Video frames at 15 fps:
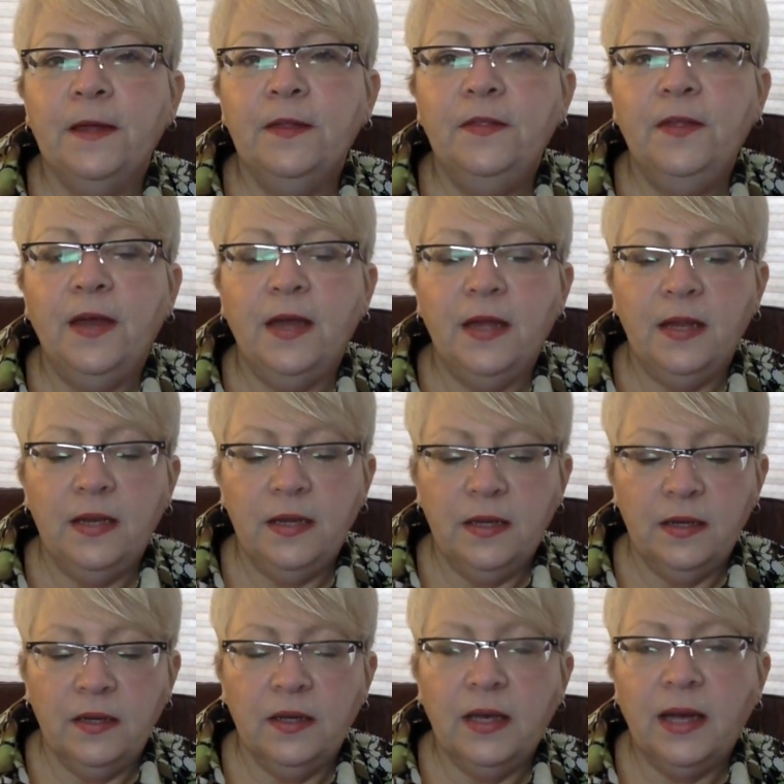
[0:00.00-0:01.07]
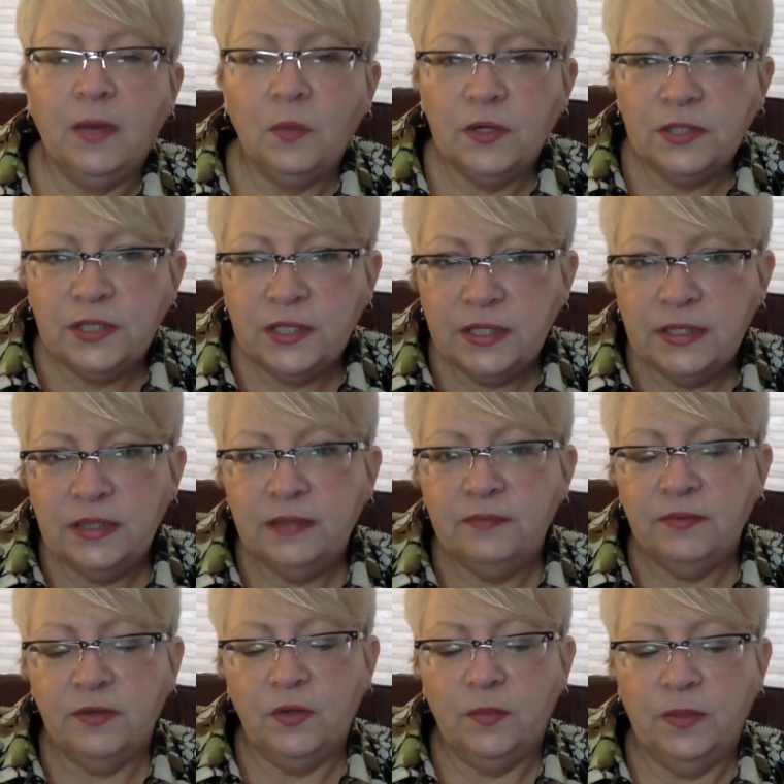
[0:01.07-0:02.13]
then God wants to deliver
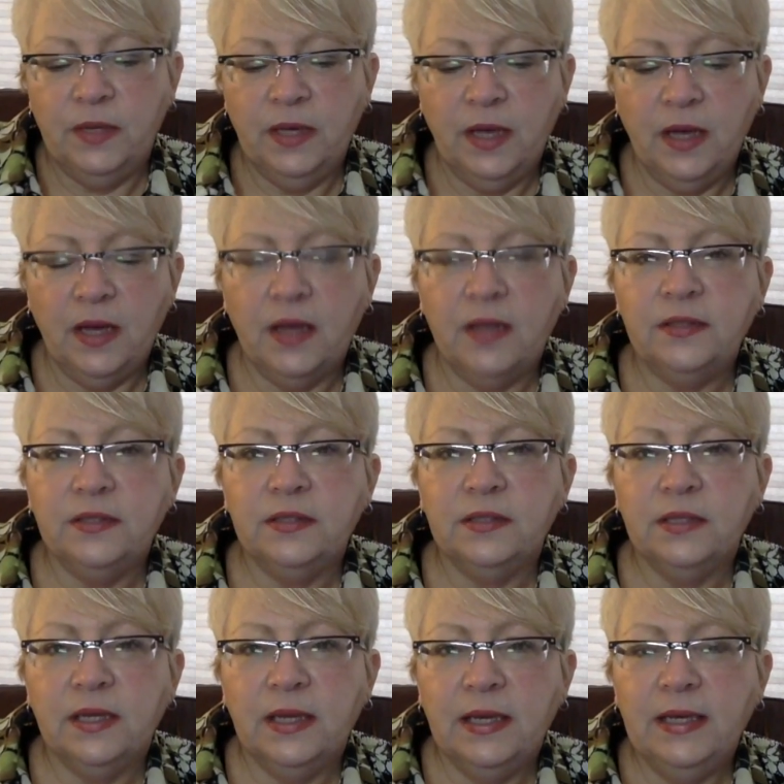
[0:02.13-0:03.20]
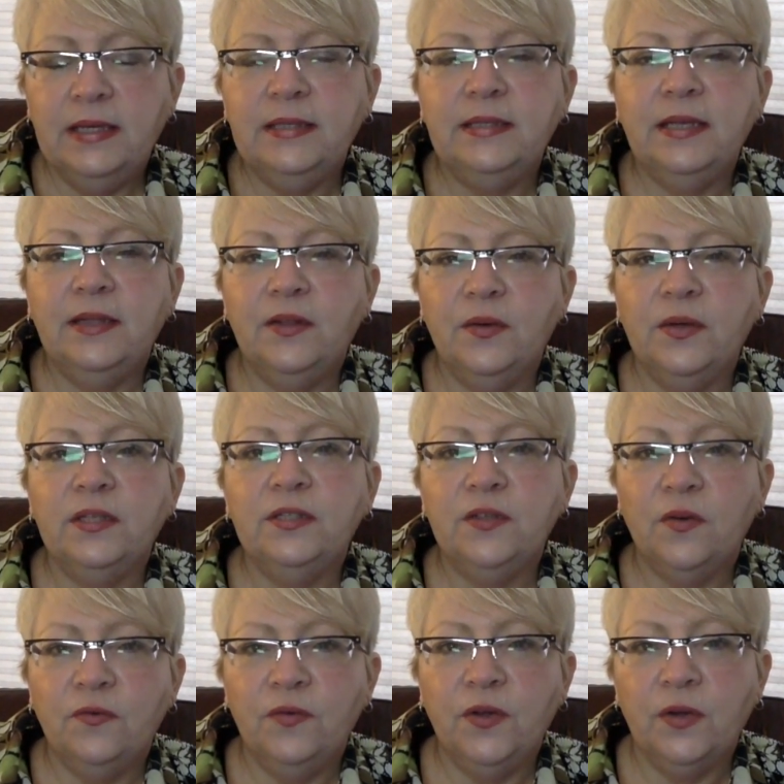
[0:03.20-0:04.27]
you, because he said there is
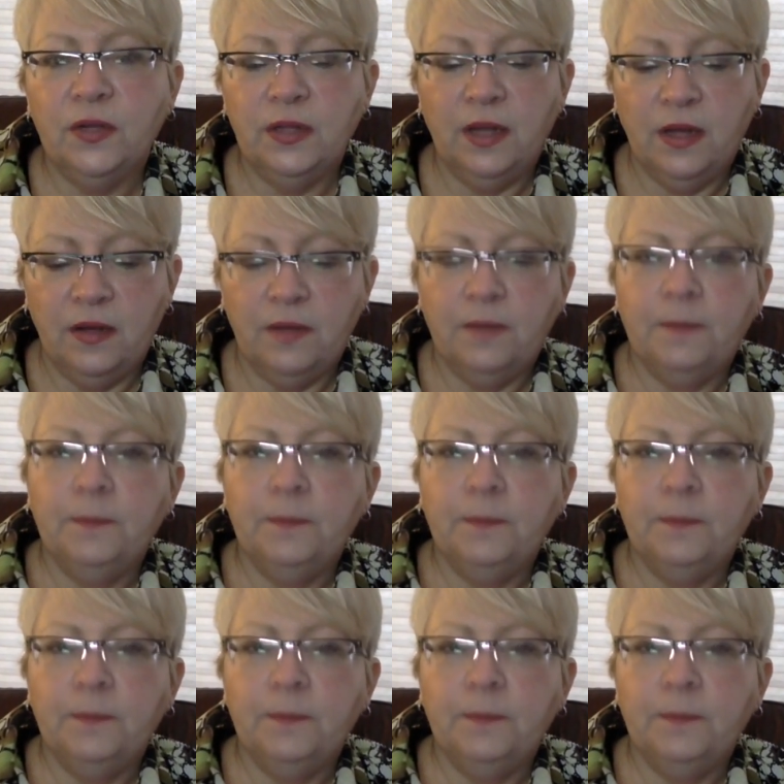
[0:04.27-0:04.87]
no fear in love.